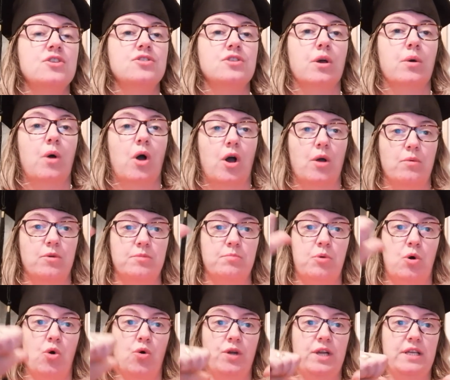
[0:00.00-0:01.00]
So I would
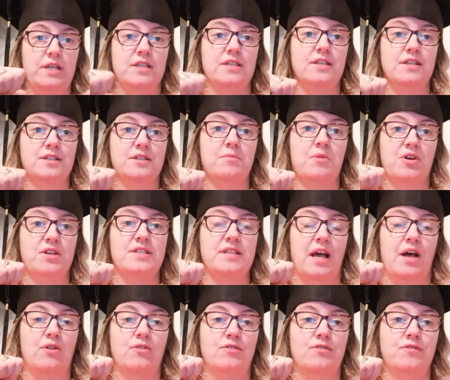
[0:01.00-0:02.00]
point to
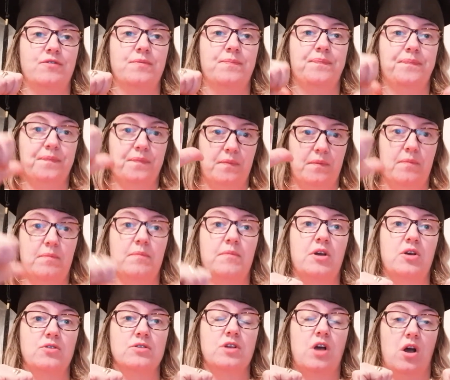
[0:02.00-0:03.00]
myself
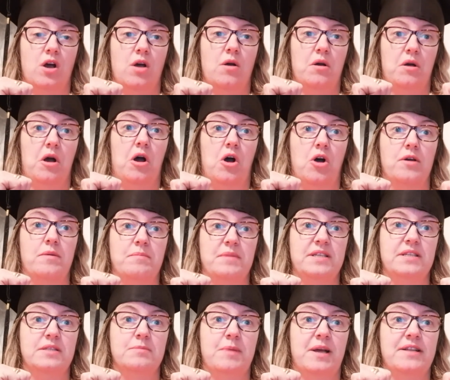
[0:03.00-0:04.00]
because I'm
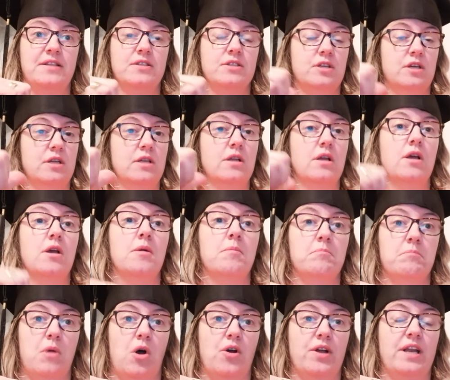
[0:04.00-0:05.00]
Mrs. Benton,
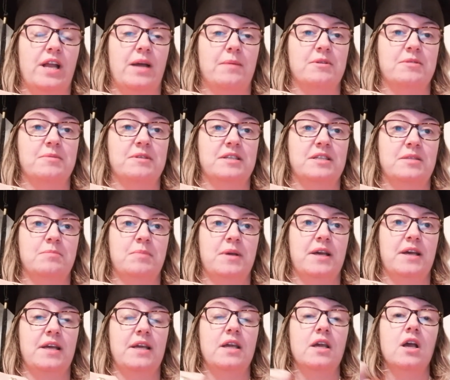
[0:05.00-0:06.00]
my name is Mrs.
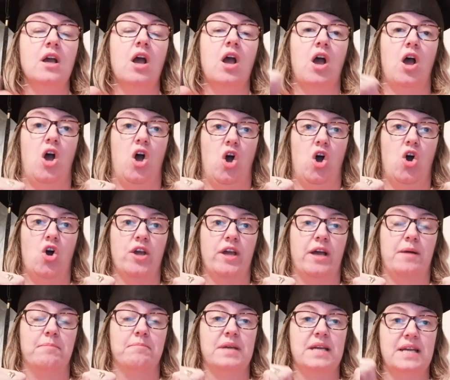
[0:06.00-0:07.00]
B, I
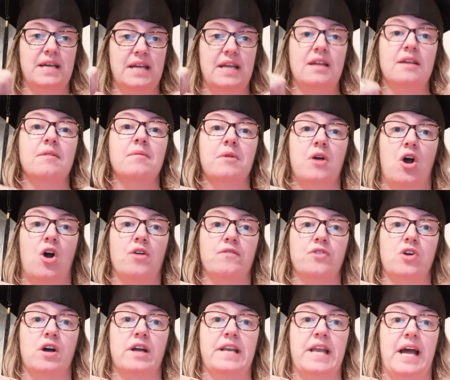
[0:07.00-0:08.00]
am me, I've
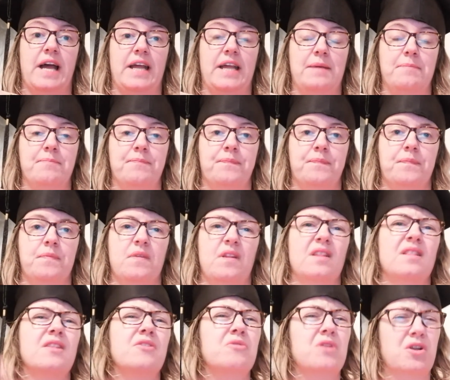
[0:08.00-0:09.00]
got a name.
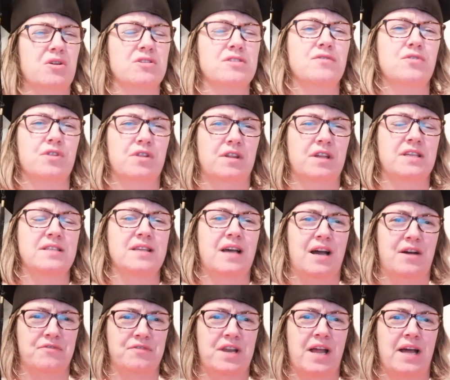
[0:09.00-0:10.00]
There are lots of other things that
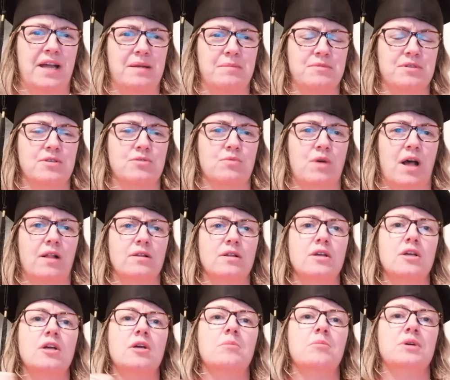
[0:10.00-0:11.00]
have names as well,
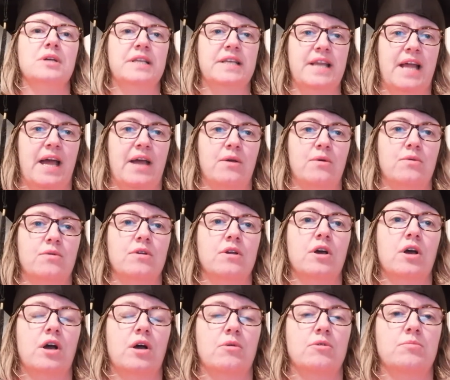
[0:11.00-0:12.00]
but a noun,
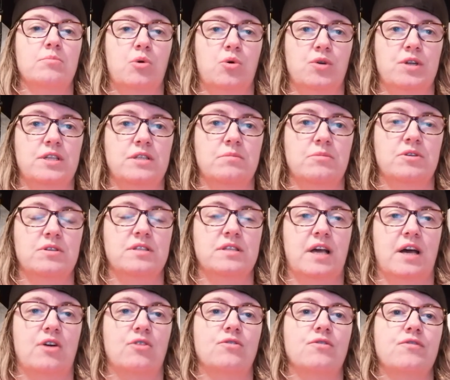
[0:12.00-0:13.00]
I would point to
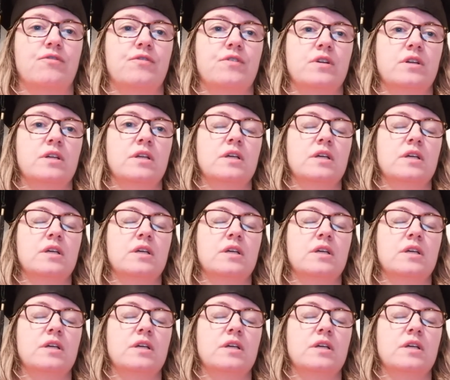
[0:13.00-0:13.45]
myself.